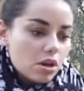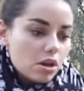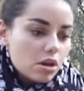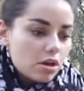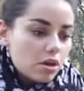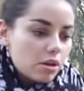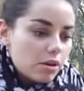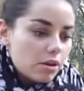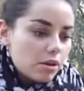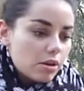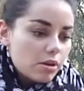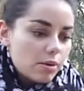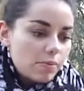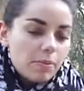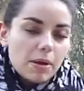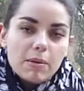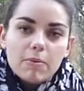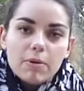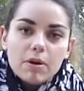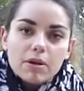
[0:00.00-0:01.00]
a
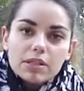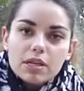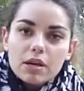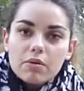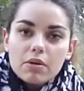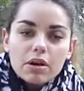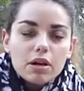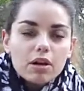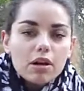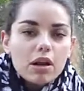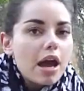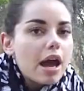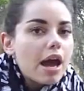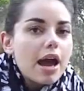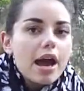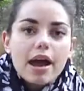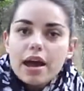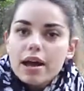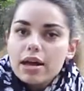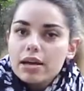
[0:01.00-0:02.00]
paper towel
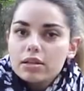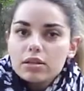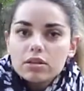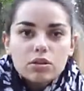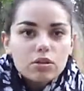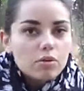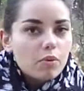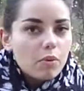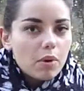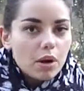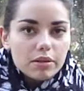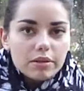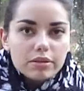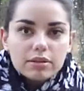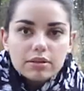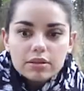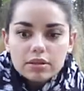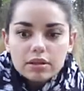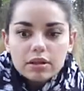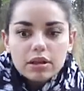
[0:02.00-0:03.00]
as you
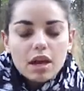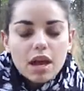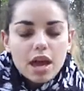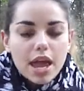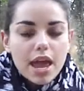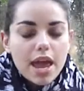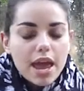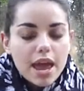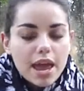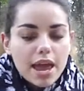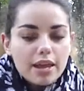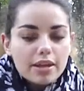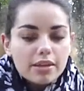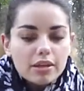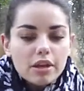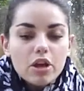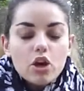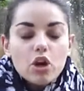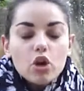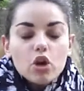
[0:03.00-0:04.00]
want. And
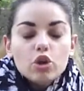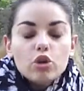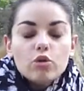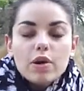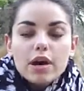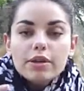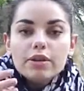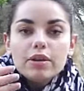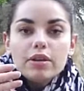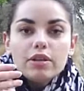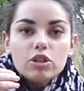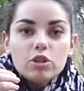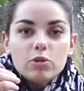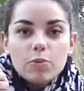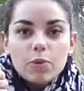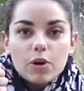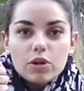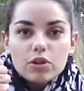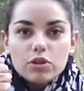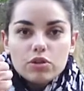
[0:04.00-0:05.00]
you are not
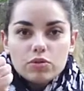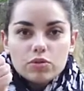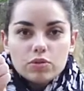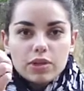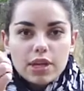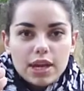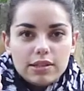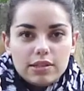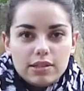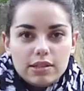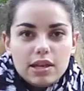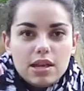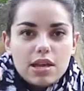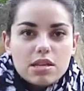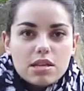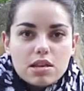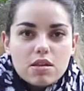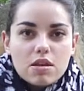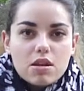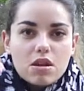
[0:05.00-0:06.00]
supposed to get
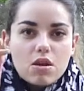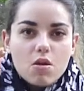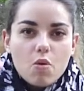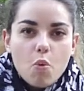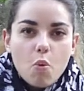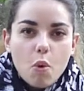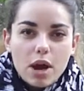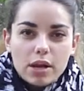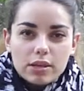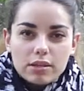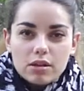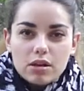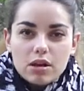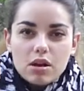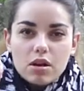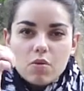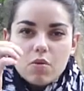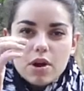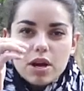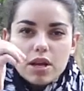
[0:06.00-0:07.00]
any
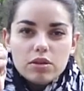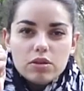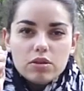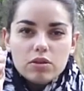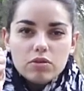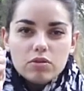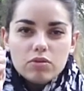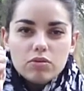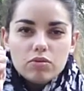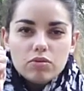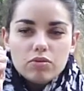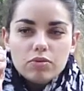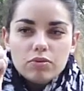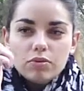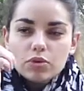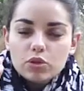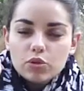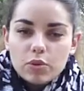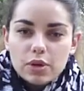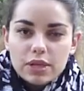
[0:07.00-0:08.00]
water when you
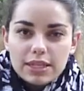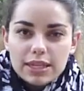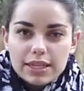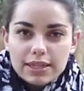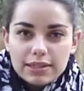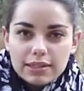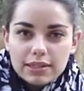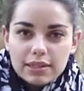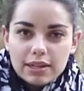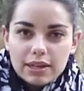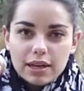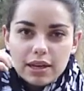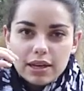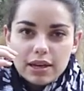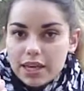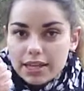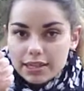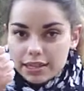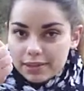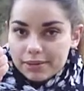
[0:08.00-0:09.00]
squeeze it.
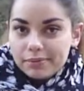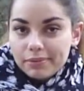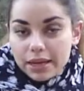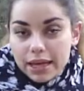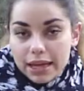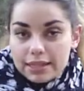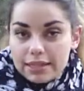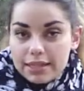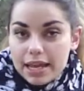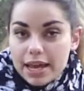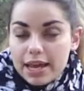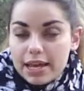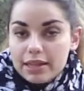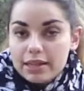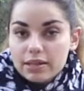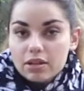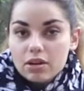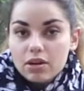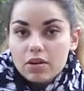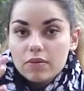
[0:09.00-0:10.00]
Yes, at the
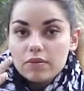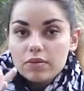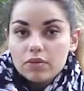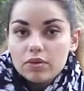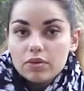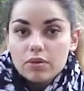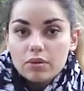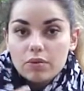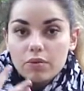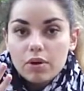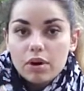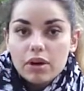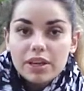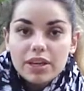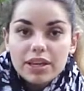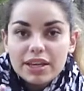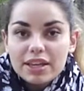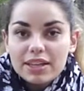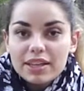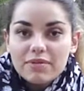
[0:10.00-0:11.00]
end of the
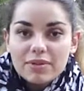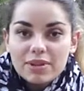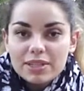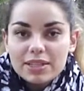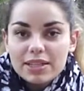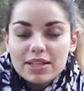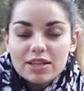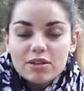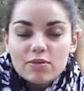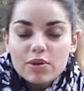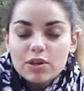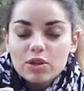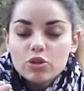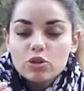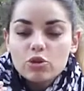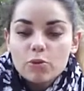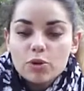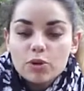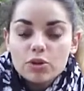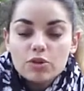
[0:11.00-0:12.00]
rolling and everything, you are not
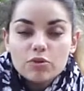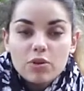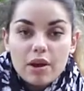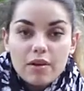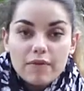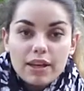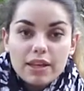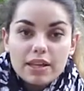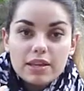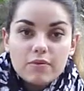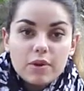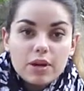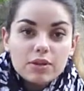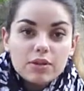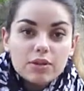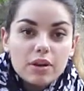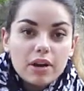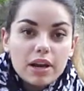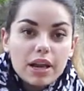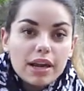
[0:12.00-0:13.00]
supposed to have any
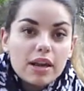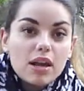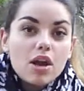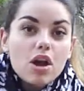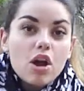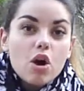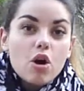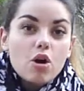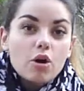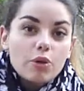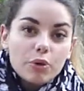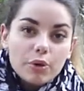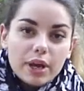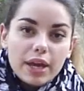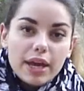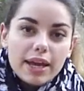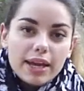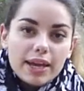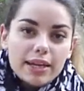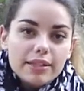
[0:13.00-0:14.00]
water like on your
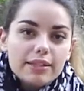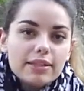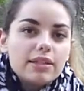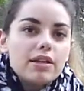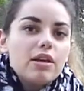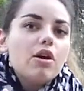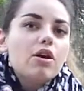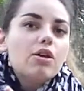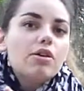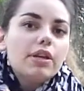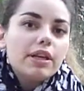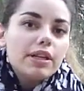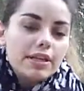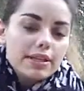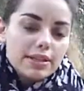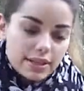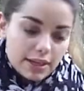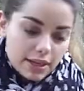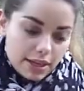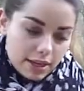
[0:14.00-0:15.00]
hands or
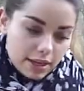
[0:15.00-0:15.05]
anything.